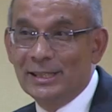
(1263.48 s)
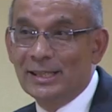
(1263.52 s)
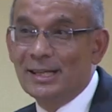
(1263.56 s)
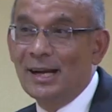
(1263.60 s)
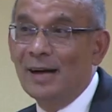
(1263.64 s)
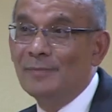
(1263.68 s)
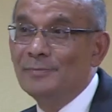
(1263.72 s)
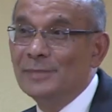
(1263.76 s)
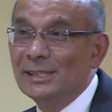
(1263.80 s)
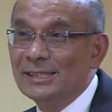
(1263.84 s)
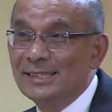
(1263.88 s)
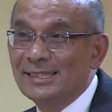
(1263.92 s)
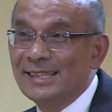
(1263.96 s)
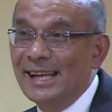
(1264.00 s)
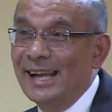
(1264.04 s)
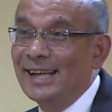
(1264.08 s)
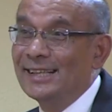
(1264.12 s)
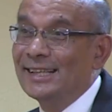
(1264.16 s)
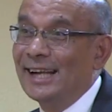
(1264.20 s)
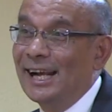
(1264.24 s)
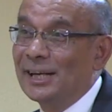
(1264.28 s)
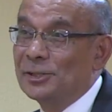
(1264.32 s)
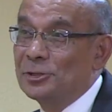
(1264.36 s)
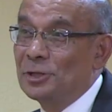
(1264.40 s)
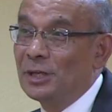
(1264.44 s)
governments
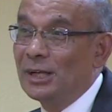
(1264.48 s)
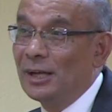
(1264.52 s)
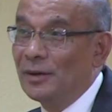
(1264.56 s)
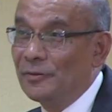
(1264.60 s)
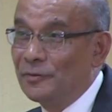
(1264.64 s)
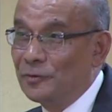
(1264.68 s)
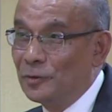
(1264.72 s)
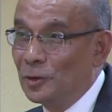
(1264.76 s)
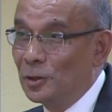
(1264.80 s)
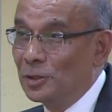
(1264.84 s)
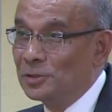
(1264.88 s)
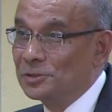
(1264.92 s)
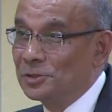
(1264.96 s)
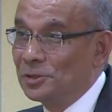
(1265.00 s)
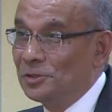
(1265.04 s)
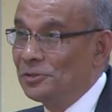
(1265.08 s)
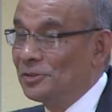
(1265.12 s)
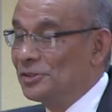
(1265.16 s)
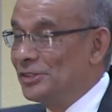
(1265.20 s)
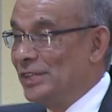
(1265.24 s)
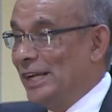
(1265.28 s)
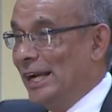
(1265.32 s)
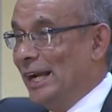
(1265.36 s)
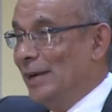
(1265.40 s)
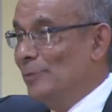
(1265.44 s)
can actually afford to
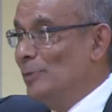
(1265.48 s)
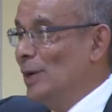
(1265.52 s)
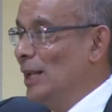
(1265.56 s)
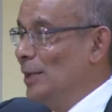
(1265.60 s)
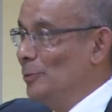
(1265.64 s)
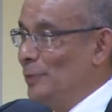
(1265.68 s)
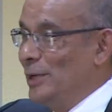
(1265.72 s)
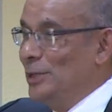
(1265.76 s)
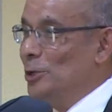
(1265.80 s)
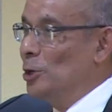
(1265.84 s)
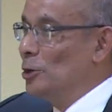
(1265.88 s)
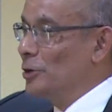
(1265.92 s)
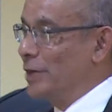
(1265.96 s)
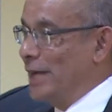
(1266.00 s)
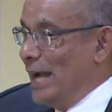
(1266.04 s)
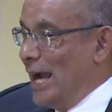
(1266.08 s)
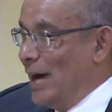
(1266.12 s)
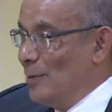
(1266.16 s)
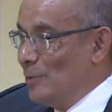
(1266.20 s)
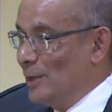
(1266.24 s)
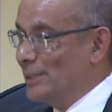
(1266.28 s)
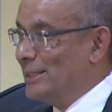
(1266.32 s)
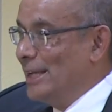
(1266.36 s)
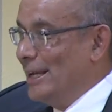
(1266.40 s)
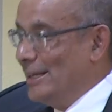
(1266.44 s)
say, well, we don't
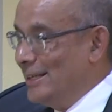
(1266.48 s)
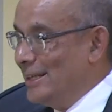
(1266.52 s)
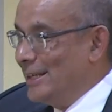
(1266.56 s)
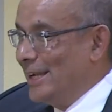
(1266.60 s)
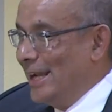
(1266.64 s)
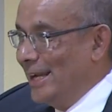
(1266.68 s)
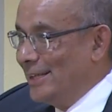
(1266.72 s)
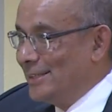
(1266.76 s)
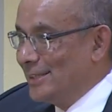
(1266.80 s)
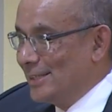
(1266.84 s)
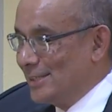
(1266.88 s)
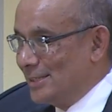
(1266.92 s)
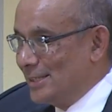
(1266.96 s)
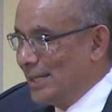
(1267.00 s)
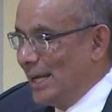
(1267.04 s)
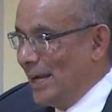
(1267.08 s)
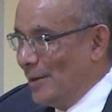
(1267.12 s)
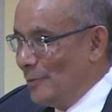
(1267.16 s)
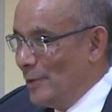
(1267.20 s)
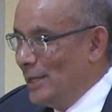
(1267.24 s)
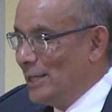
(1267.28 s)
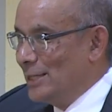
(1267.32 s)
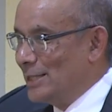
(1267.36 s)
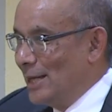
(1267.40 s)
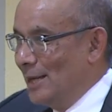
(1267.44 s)
care what the indicators say
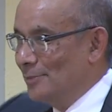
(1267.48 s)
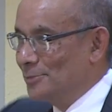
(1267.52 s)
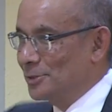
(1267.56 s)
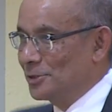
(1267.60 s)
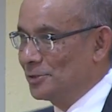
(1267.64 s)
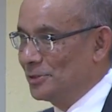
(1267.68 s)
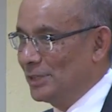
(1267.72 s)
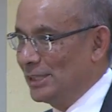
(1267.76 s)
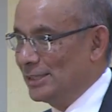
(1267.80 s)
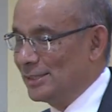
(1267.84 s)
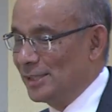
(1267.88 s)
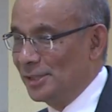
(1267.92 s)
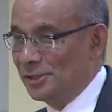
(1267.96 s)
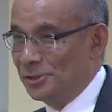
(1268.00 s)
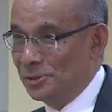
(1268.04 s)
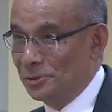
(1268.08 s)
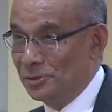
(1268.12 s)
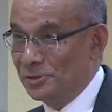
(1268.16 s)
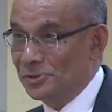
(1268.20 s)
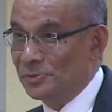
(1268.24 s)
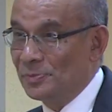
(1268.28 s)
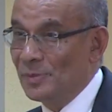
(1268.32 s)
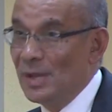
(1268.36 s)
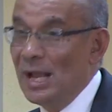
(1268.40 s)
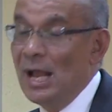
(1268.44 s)
when it comes to these
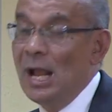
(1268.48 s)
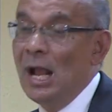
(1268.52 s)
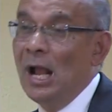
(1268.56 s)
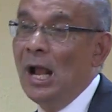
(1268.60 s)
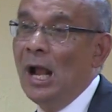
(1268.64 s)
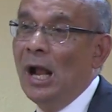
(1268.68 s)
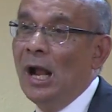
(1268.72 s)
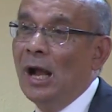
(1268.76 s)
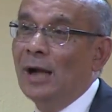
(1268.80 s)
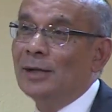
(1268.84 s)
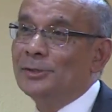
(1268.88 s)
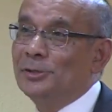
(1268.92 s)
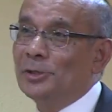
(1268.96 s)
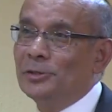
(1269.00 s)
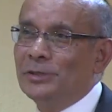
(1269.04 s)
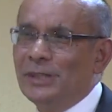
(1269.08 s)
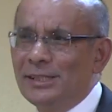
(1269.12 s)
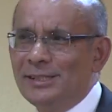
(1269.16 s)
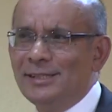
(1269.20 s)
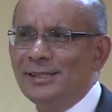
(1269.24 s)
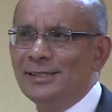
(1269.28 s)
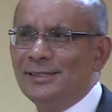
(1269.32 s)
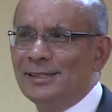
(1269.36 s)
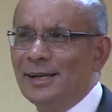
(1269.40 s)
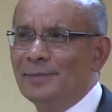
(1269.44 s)
issues. So
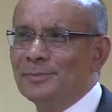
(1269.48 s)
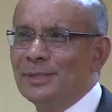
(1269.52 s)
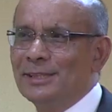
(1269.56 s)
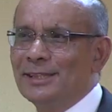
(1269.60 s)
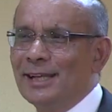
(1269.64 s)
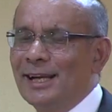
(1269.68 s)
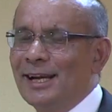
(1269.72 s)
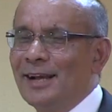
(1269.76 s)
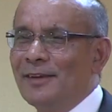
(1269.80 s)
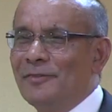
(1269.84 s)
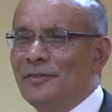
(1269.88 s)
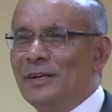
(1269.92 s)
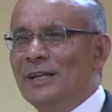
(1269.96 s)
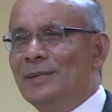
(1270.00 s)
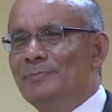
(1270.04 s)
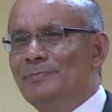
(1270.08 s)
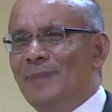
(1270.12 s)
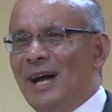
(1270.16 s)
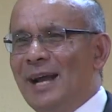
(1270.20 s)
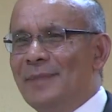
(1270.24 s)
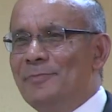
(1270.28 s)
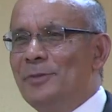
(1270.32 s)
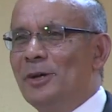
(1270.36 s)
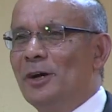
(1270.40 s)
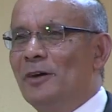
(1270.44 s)
this is something that I feel
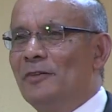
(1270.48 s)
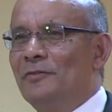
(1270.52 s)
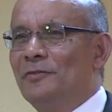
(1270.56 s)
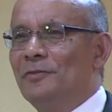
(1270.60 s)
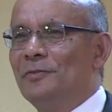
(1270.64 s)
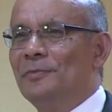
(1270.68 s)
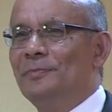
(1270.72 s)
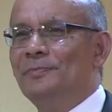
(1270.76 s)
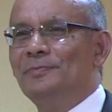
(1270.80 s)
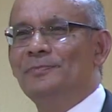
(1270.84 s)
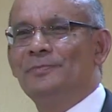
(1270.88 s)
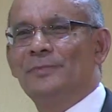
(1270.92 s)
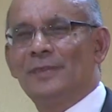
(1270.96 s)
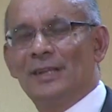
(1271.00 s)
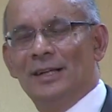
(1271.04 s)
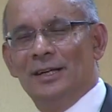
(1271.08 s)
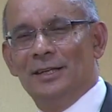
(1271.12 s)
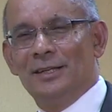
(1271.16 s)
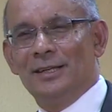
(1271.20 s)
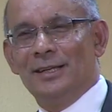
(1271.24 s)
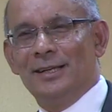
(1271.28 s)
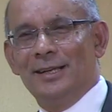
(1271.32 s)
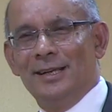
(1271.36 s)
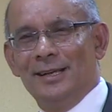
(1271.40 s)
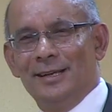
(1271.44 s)
might be of
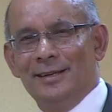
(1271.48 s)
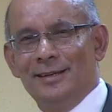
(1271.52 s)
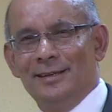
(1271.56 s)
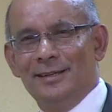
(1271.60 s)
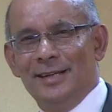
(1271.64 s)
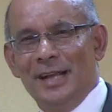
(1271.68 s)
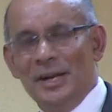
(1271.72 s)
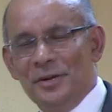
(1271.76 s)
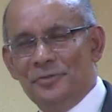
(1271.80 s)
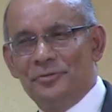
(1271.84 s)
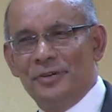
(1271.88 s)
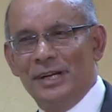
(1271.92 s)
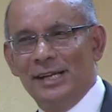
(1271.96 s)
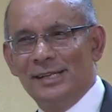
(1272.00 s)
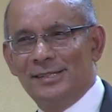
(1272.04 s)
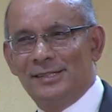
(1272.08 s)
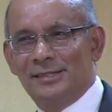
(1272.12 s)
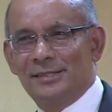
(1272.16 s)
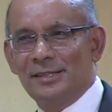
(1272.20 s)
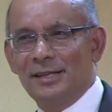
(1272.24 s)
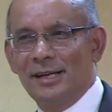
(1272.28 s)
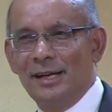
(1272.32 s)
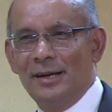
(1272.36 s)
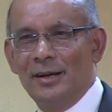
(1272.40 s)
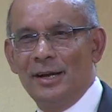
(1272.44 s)

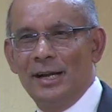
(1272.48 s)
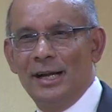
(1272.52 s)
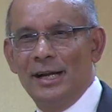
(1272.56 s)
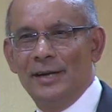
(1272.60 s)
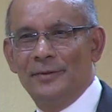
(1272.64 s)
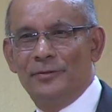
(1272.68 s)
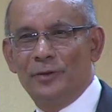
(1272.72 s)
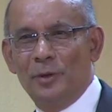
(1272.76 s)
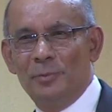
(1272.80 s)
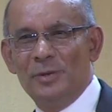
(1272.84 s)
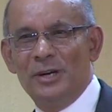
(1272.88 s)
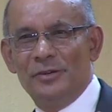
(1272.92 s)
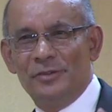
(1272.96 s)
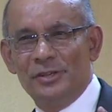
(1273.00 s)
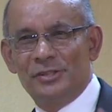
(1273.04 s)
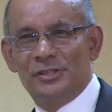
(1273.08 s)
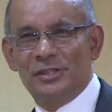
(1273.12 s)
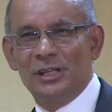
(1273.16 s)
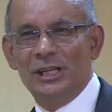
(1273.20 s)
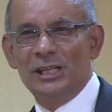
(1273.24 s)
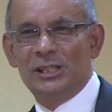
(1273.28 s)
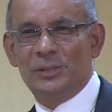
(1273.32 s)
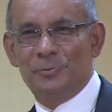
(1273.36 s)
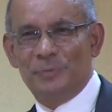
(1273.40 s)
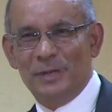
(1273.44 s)
interest from a
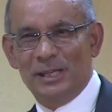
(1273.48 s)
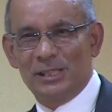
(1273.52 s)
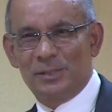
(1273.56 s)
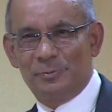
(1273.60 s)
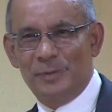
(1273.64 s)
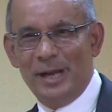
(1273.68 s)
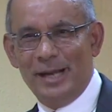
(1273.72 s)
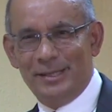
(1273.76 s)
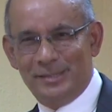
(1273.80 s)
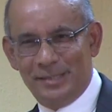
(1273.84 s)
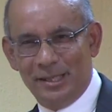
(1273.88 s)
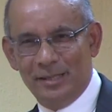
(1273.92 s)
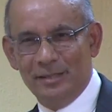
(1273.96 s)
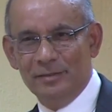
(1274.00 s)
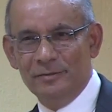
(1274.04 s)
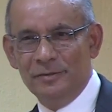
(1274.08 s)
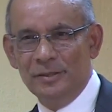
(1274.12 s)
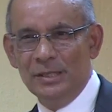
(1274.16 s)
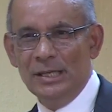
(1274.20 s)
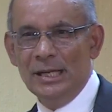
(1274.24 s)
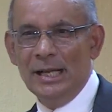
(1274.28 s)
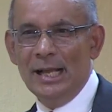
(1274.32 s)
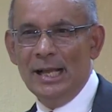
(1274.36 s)
research perspective,